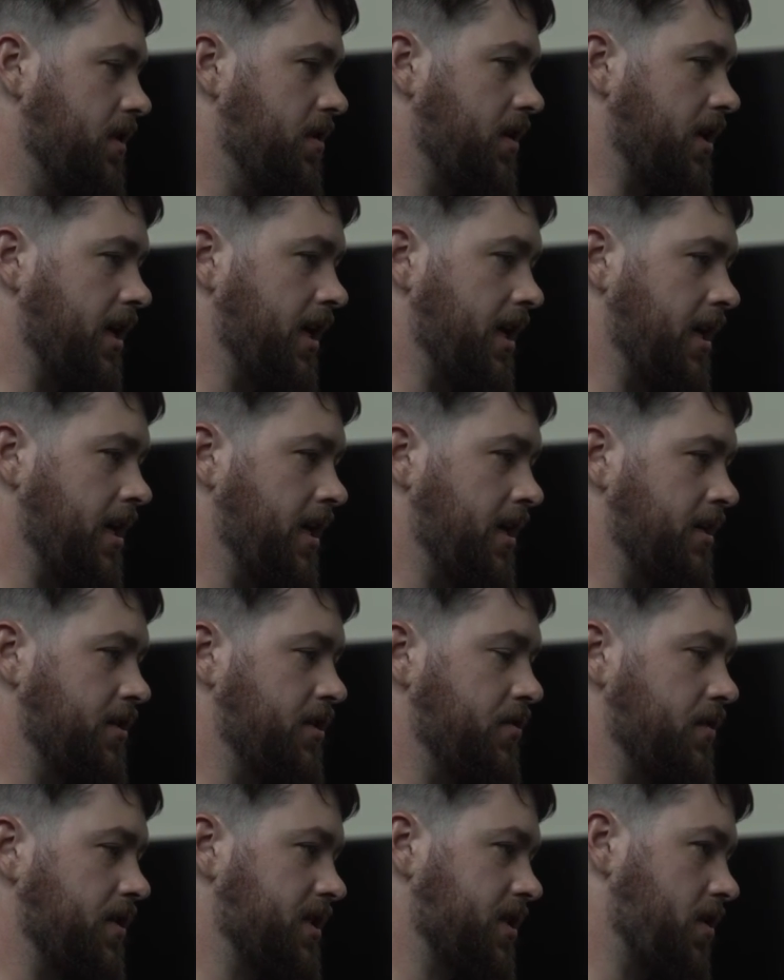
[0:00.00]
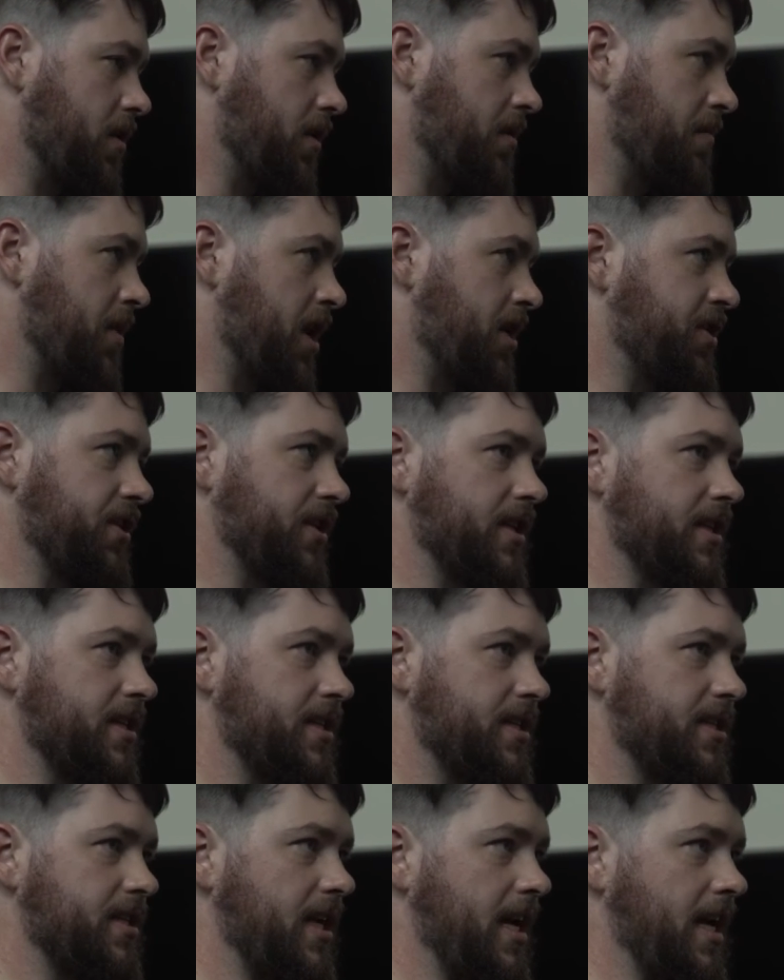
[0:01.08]
you can do what's called a
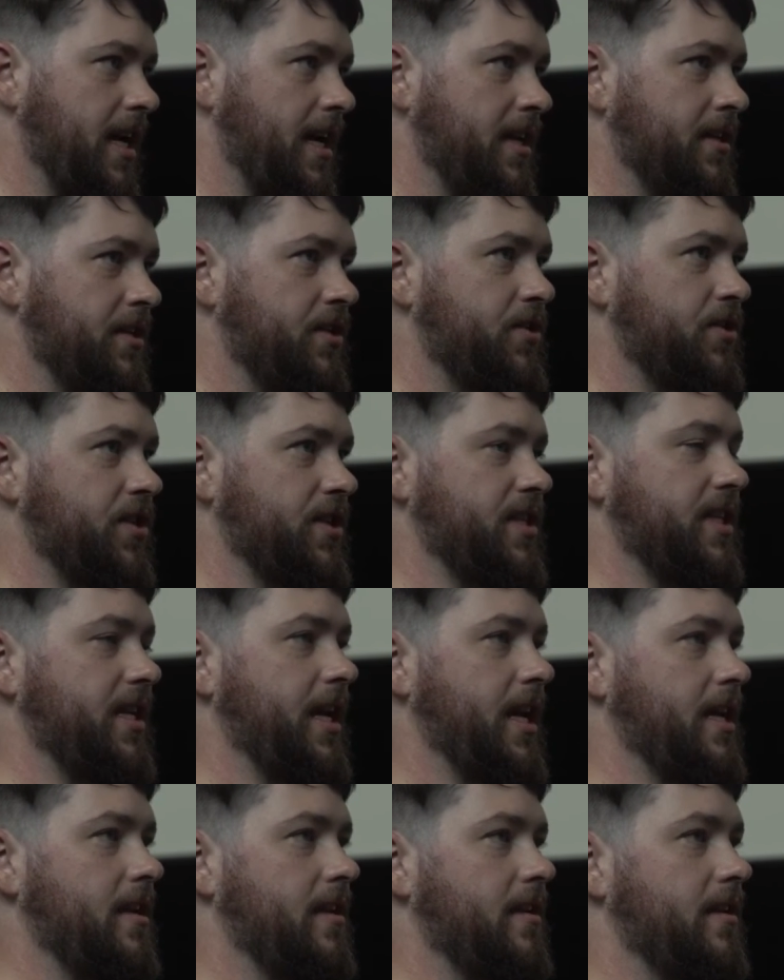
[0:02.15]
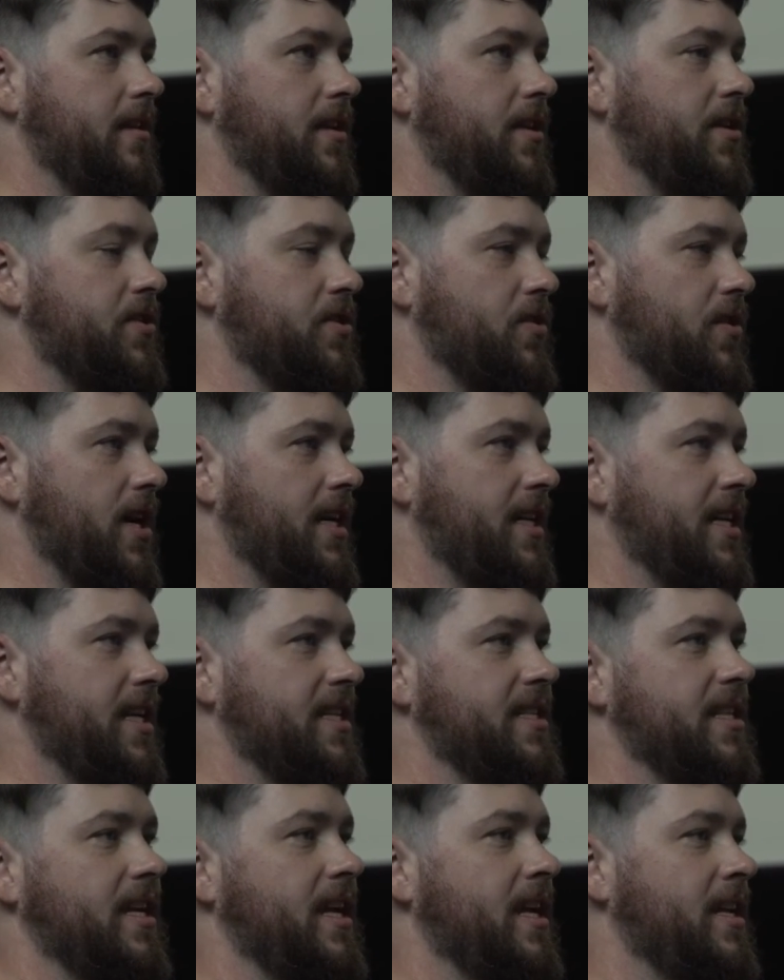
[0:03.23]
modulus and just get the user
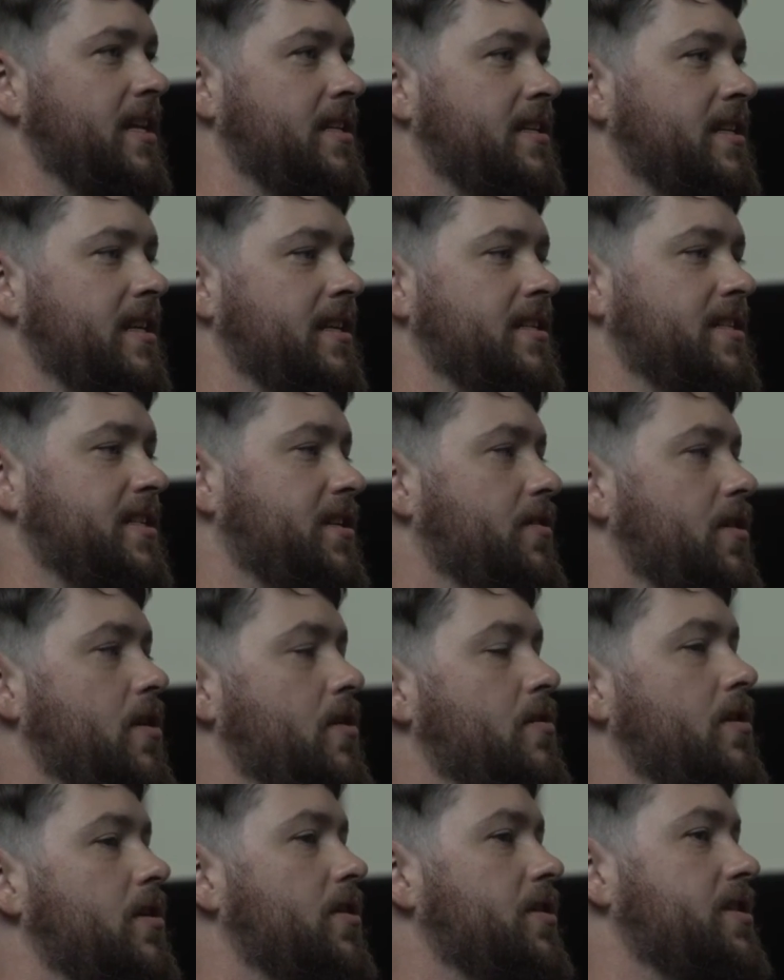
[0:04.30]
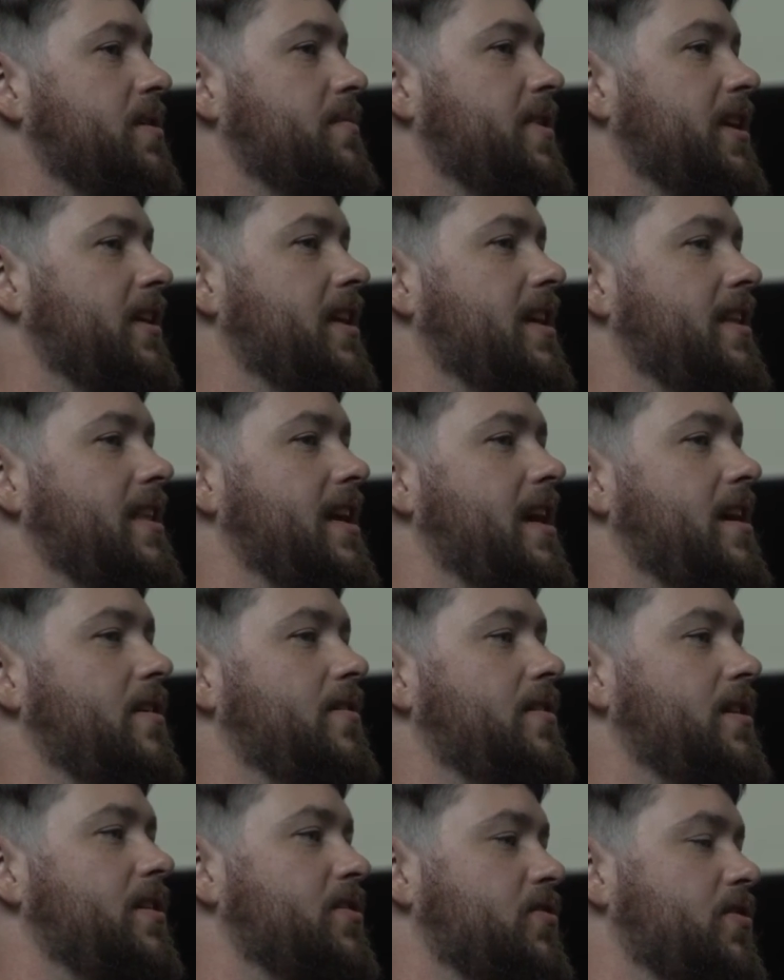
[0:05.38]
IDs that end in zero or something like that, or
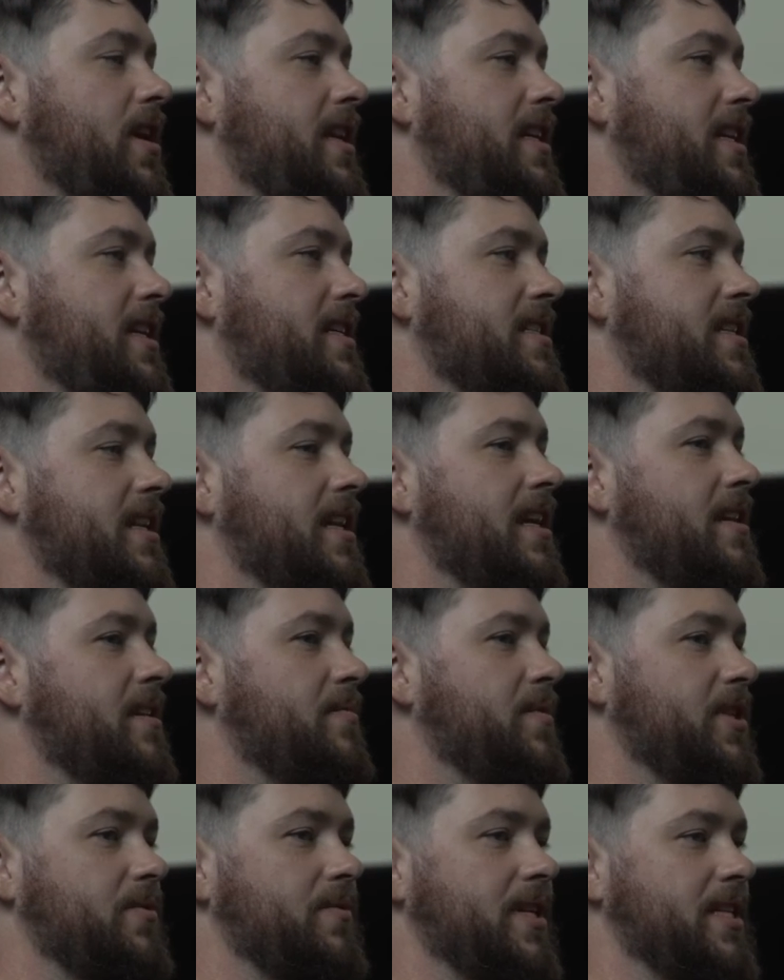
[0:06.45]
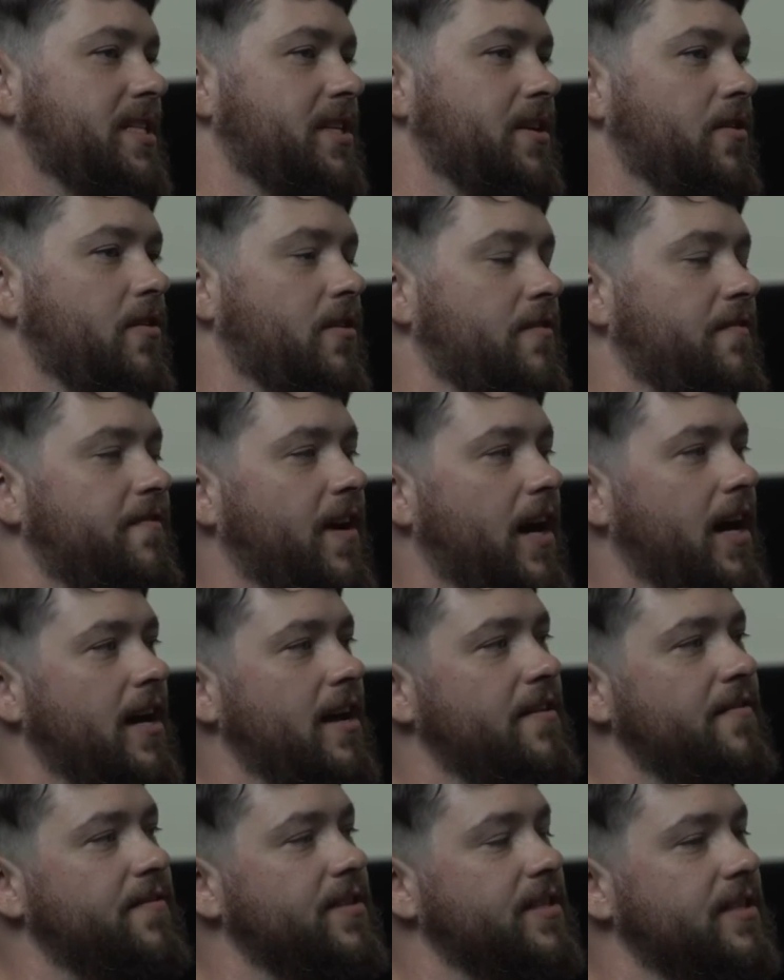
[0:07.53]
the user IDs that end between zero and
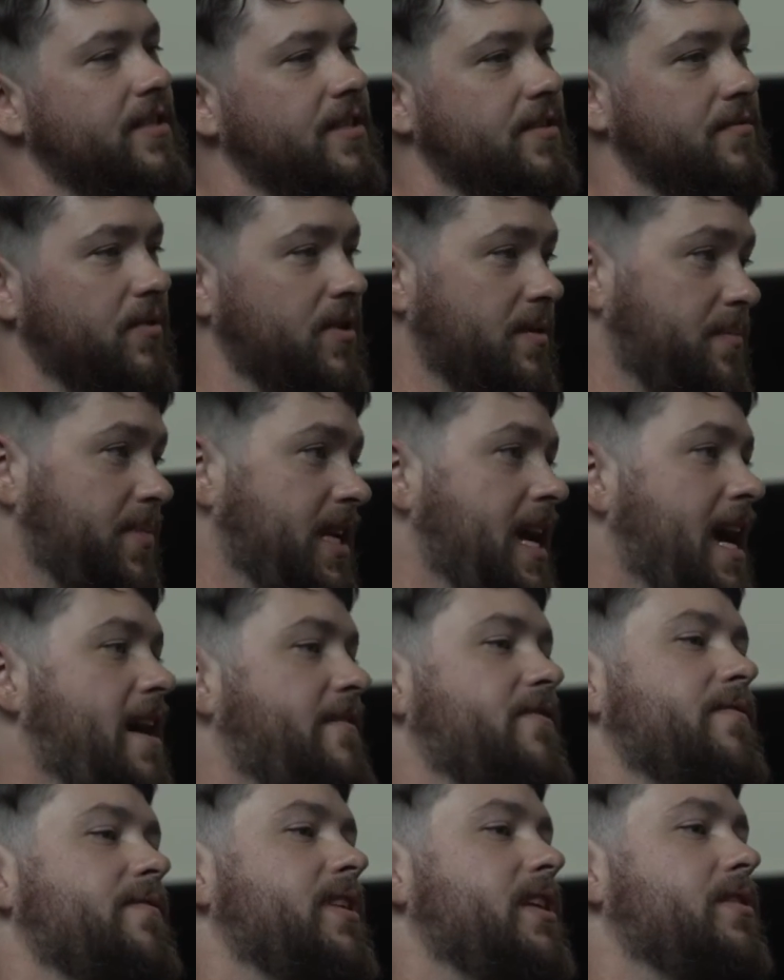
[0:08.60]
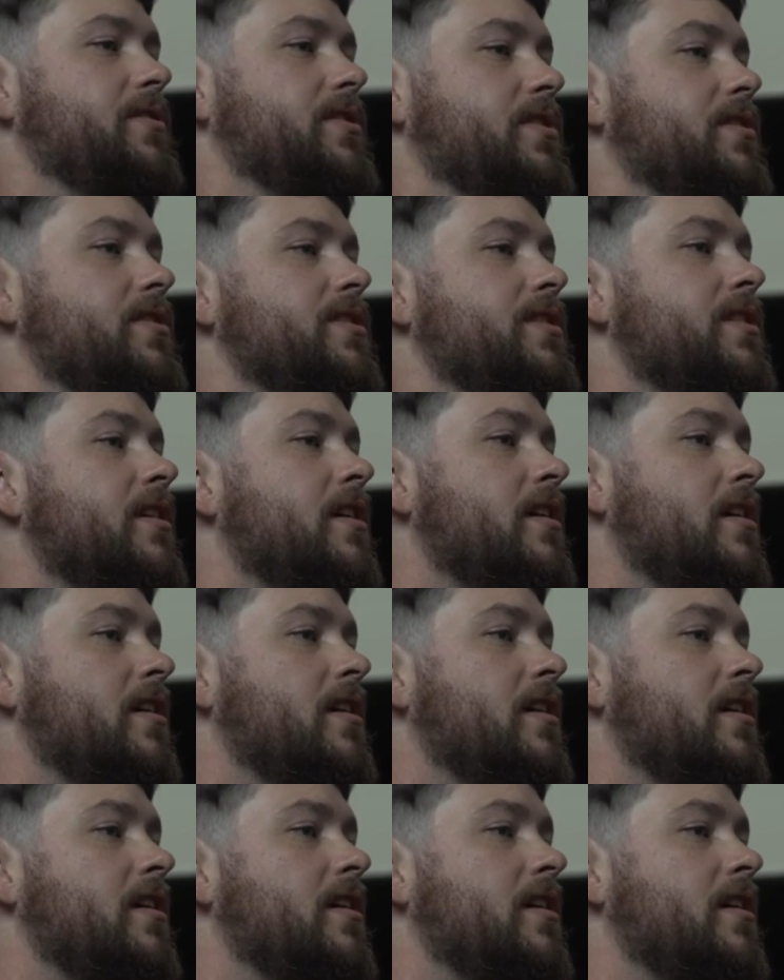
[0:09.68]
five would be half of the users.